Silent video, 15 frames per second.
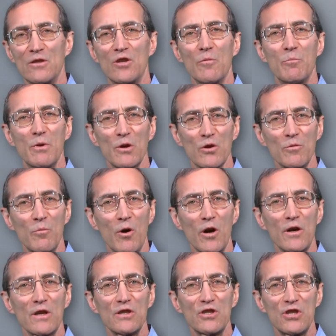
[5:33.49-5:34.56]
to build
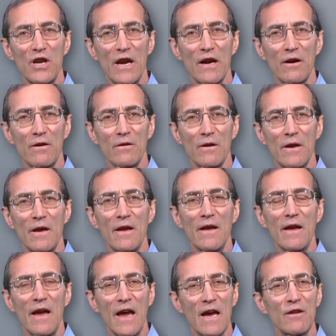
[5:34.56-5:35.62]
market share
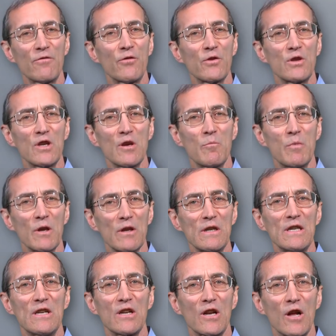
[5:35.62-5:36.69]
and for the
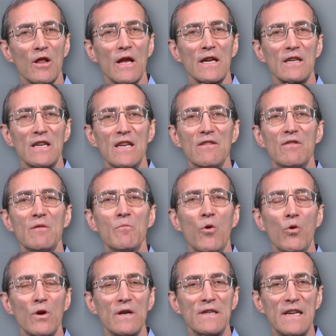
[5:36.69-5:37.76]
ability to collect even
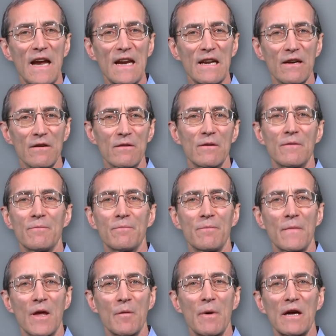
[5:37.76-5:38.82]
more data
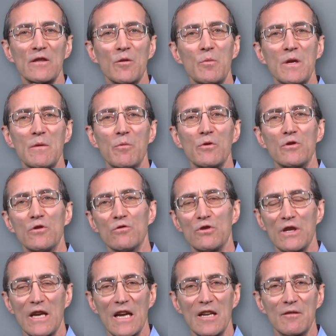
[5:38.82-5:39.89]
about the people
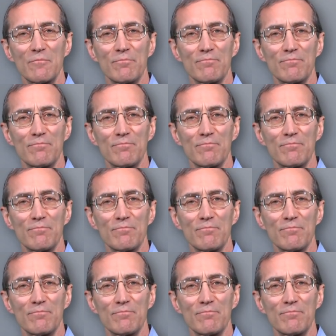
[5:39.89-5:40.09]
using it.